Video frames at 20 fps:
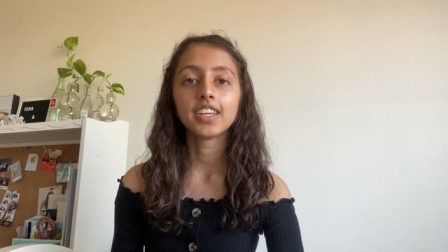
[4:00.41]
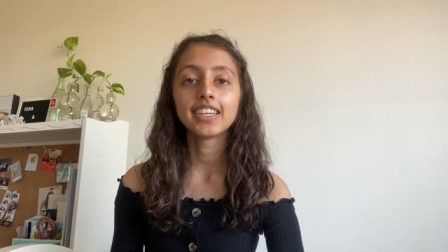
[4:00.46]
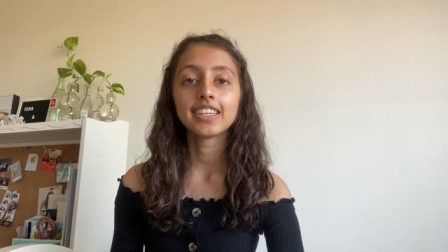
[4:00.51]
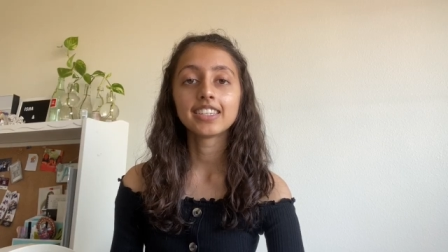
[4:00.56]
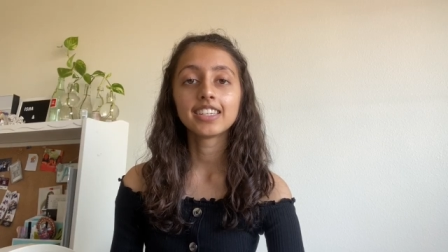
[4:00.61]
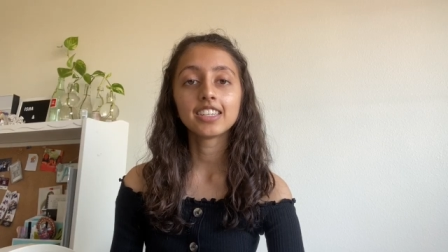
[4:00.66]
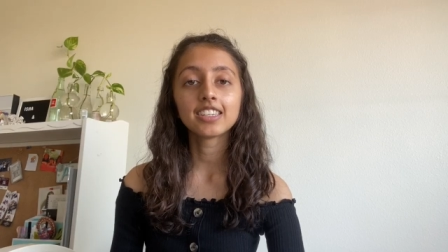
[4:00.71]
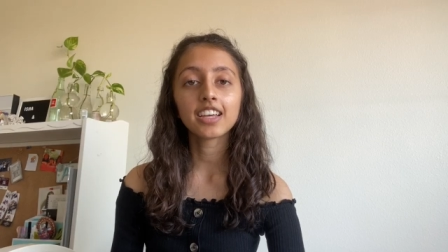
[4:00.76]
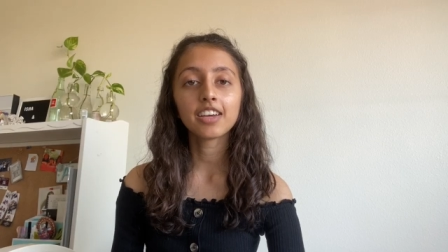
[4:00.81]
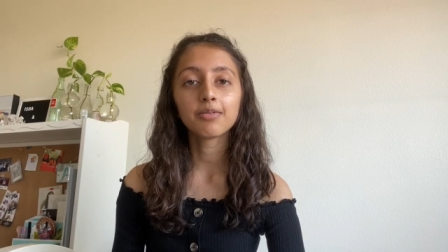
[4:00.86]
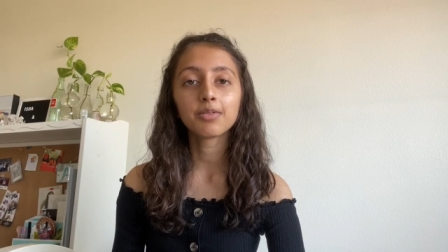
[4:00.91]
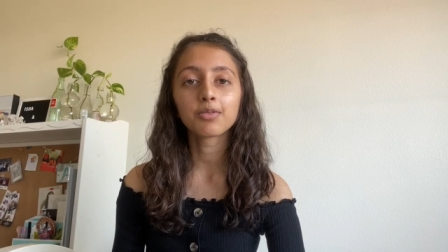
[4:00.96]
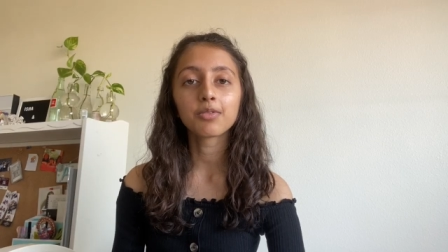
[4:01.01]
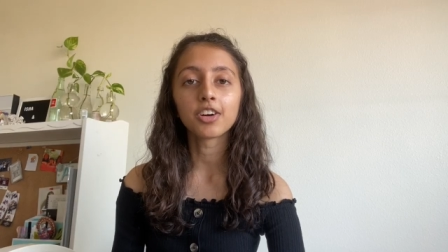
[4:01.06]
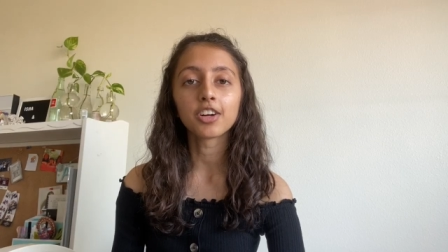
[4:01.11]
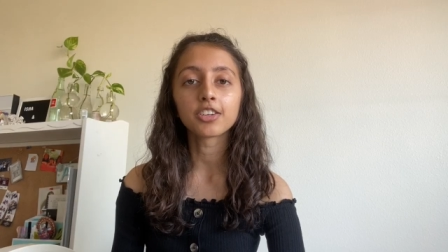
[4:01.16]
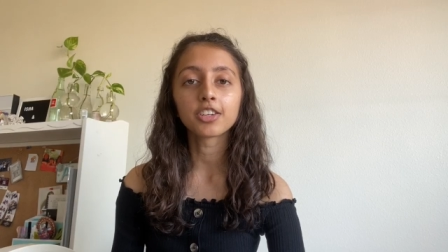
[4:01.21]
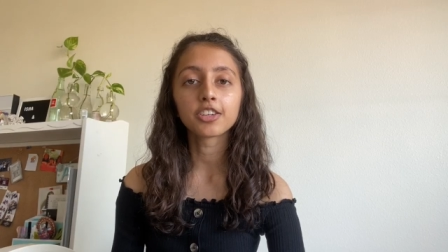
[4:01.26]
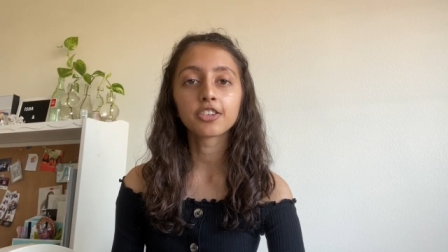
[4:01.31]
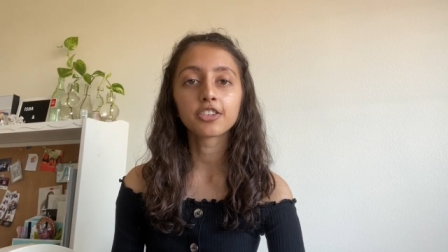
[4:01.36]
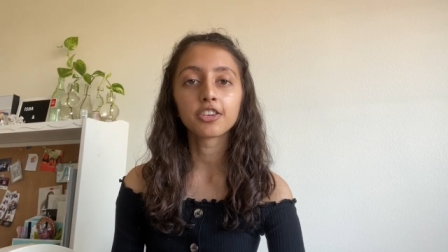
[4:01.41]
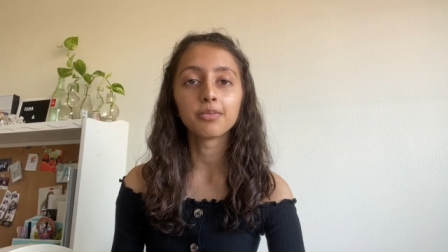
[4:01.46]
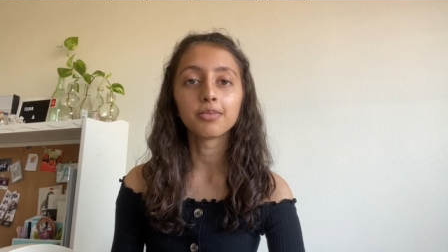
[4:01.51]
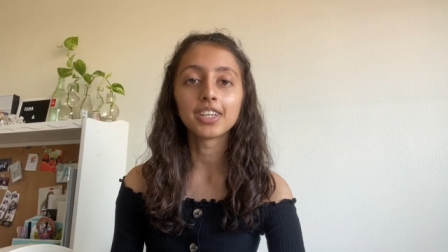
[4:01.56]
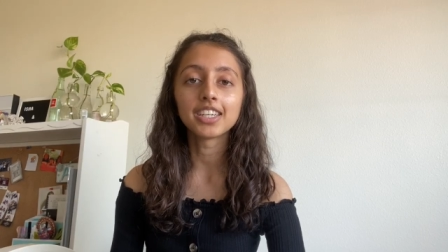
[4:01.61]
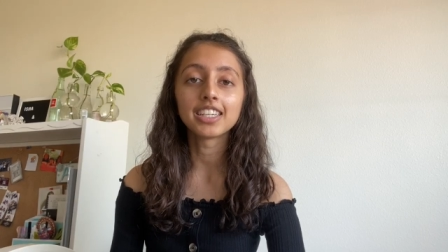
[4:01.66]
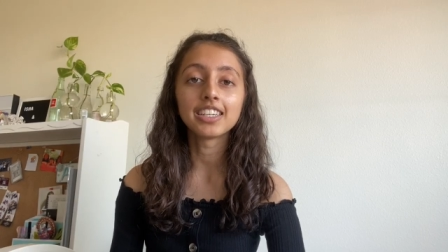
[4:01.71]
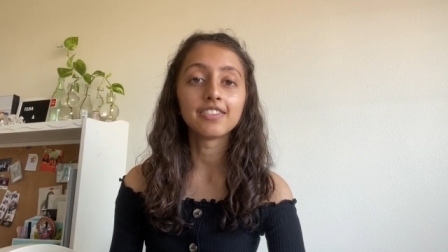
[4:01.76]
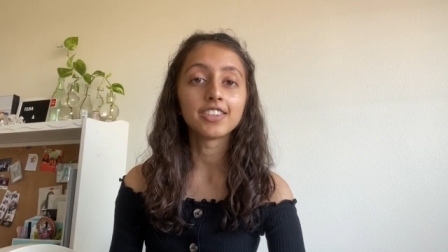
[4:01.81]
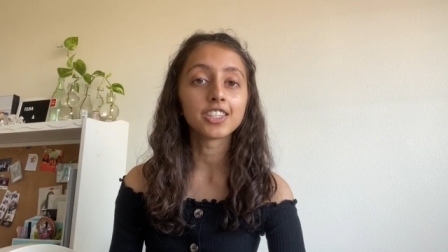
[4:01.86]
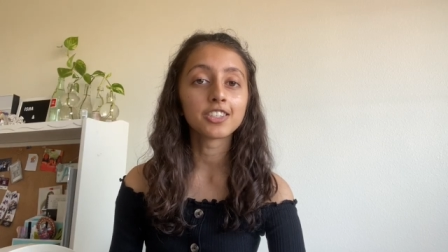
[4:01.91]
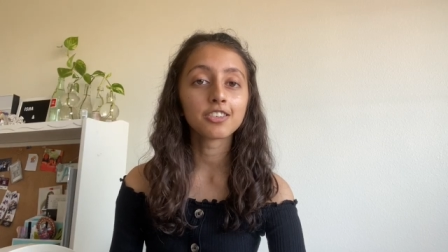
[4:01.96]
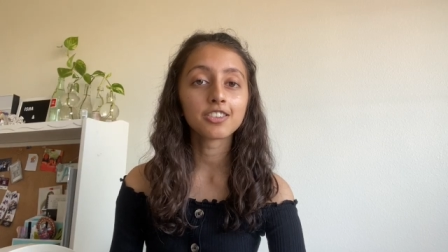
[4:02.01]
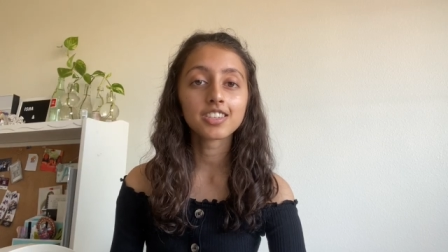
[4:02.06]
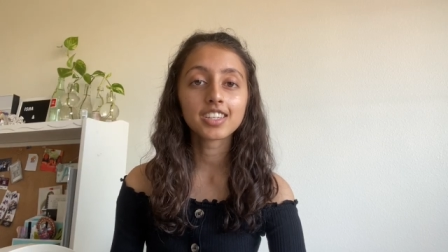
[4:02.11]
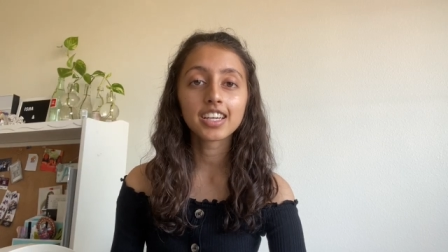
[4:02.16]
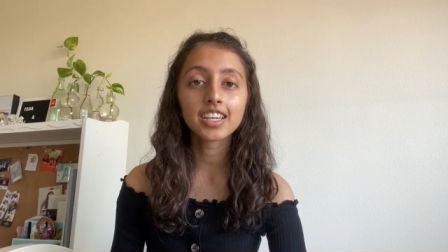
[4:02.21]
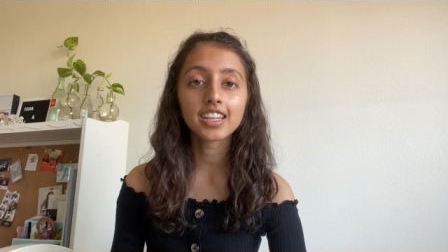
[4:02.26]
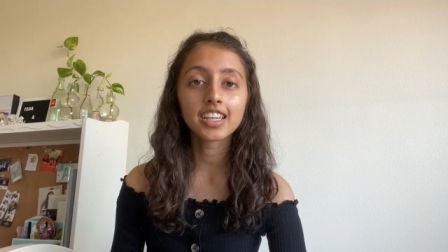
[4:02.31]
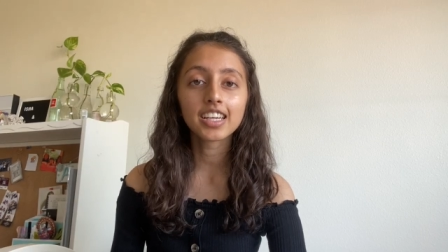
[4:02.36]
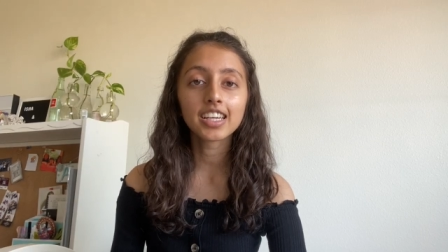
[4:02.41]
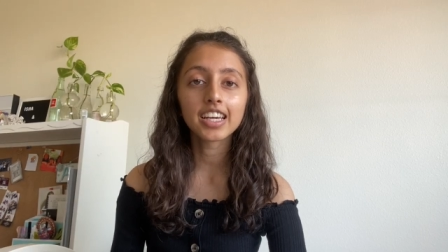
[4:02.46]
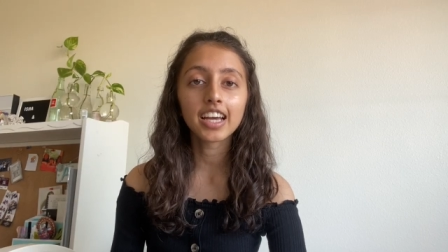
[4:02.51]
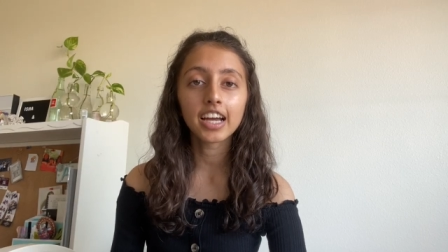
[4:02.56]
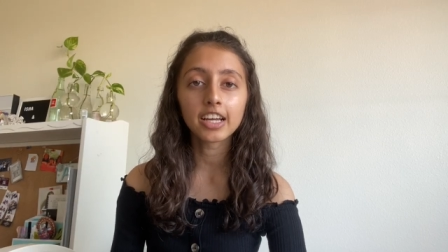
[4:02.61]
since I've been watching so many TV shows lately,